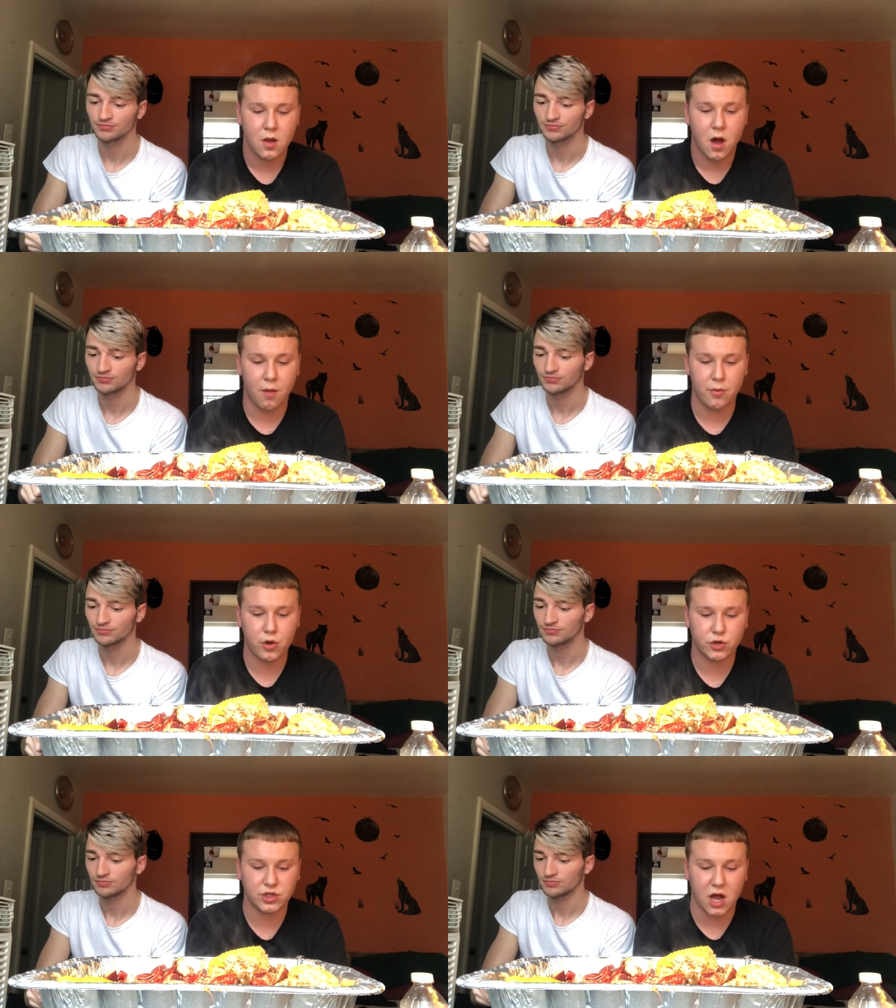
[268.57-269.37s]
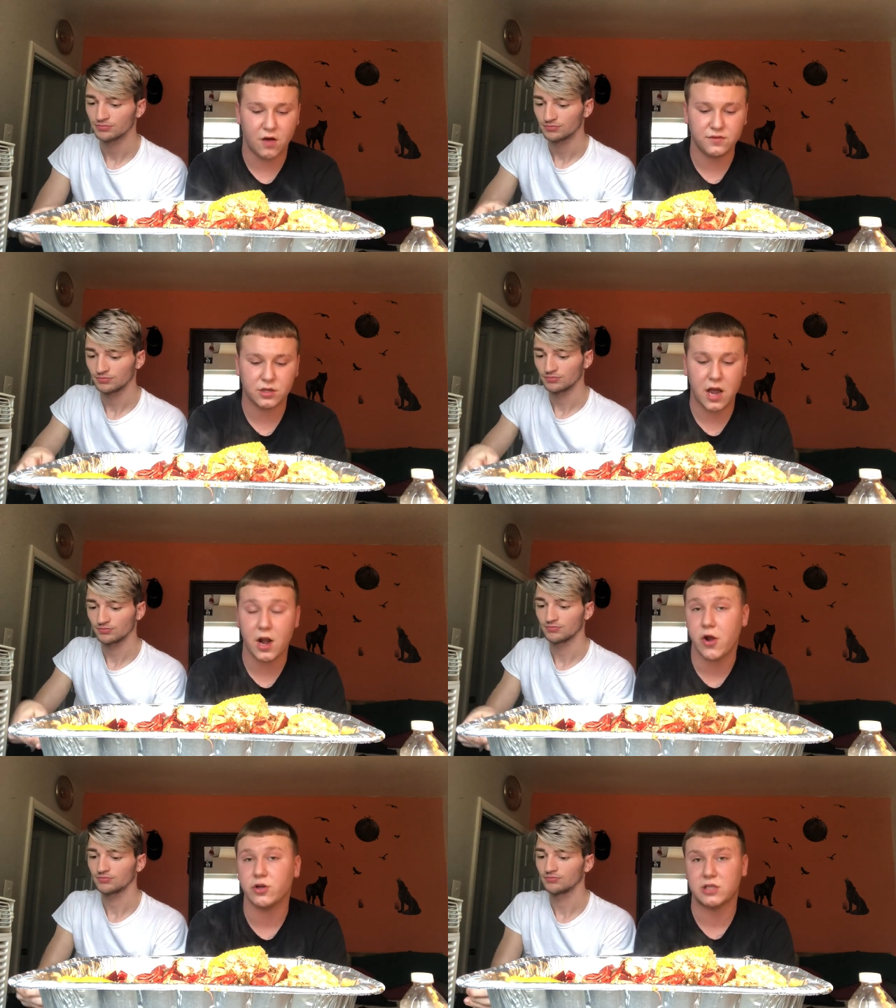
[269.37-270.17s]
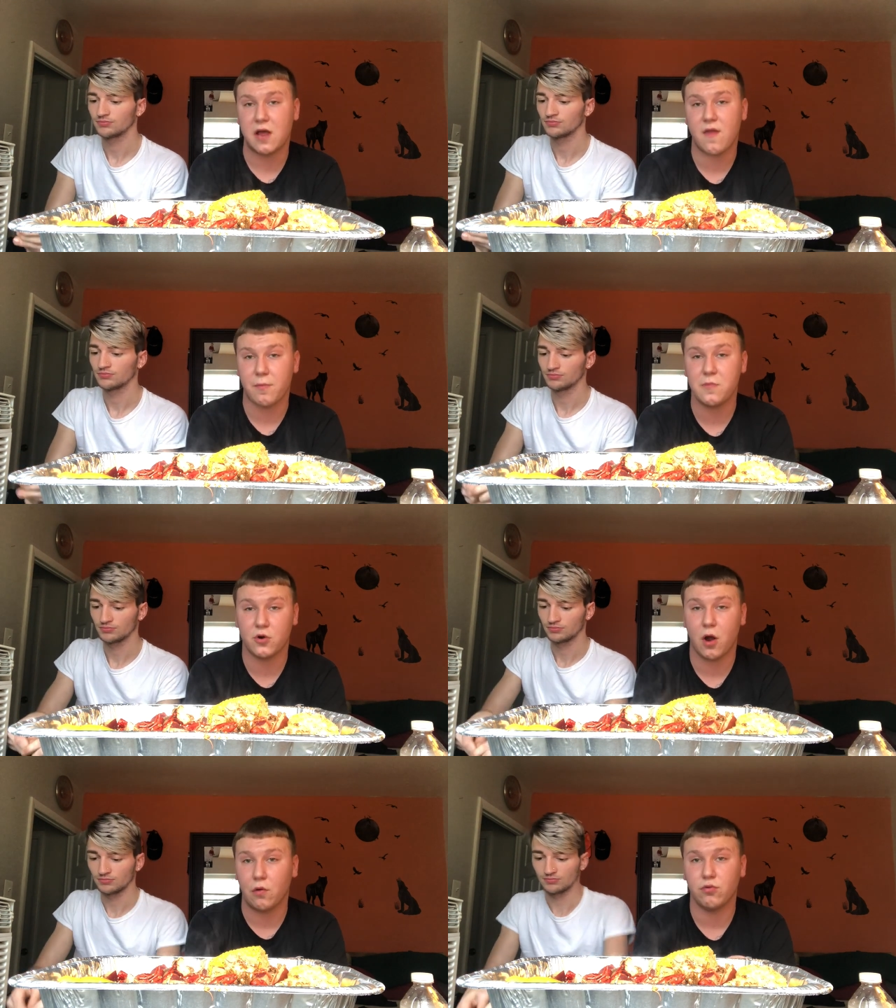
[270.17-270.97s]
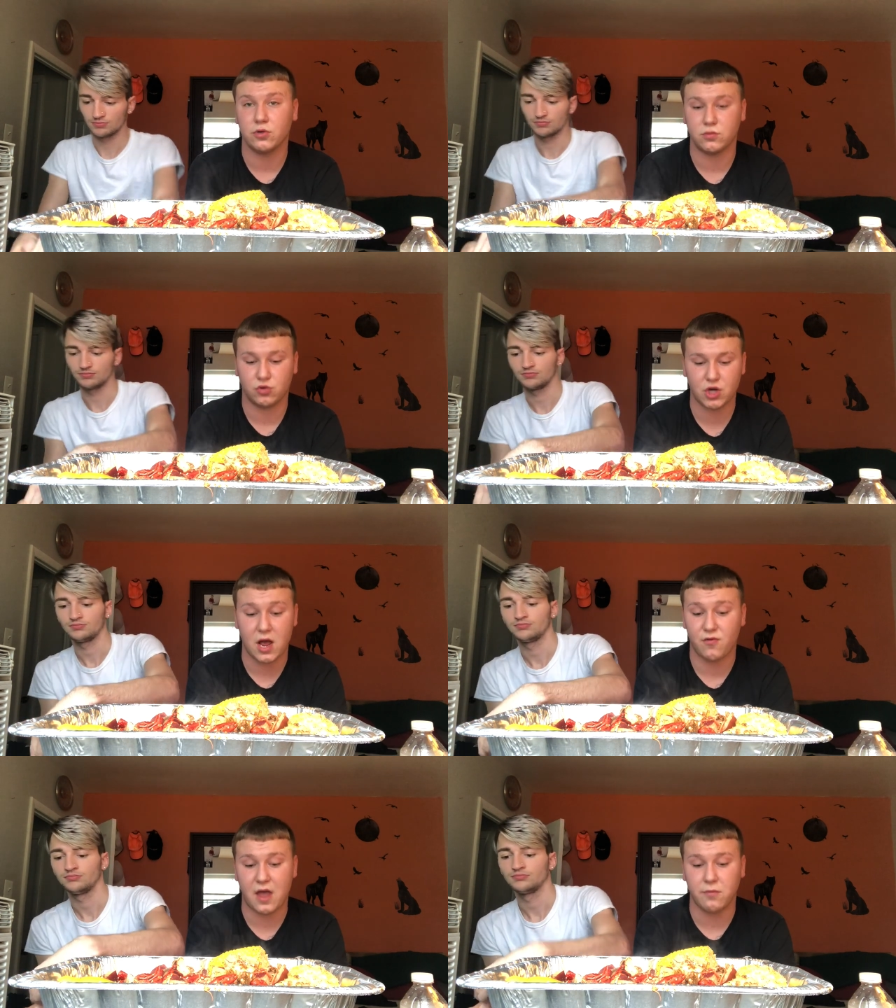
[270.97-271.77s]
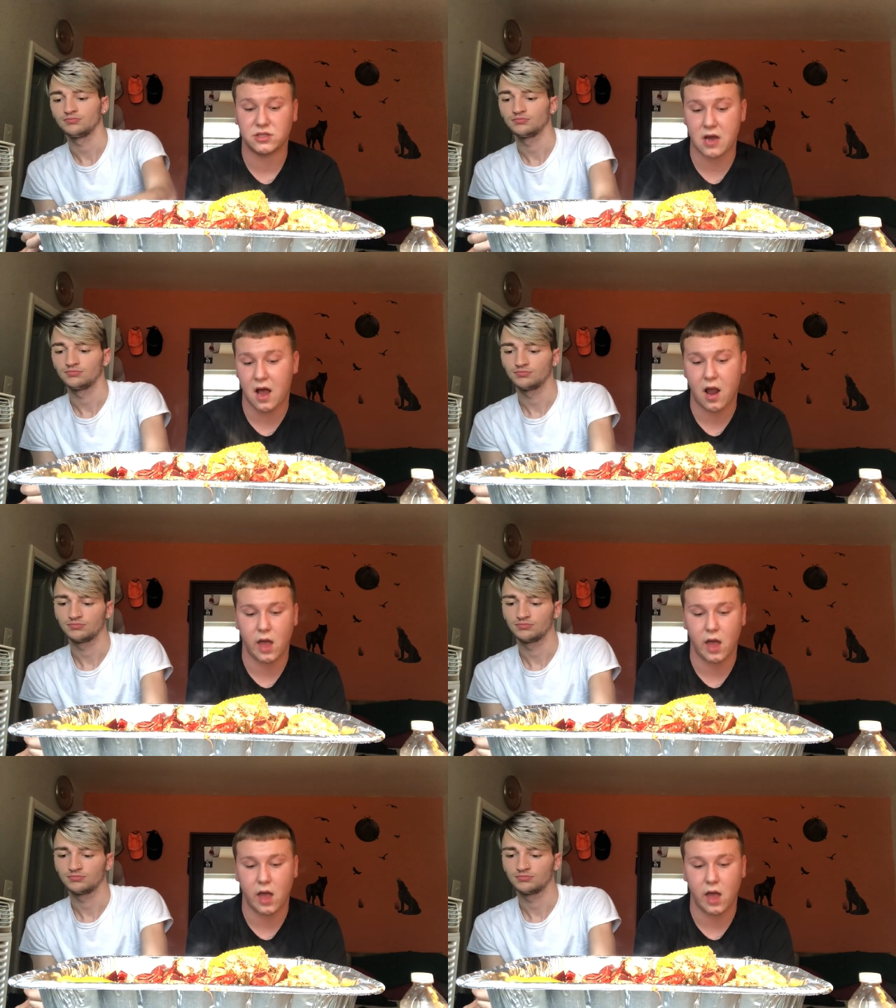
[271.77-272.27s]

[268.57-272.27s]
Speaker 1: humble yourselves and understand that people go through some shit. That was not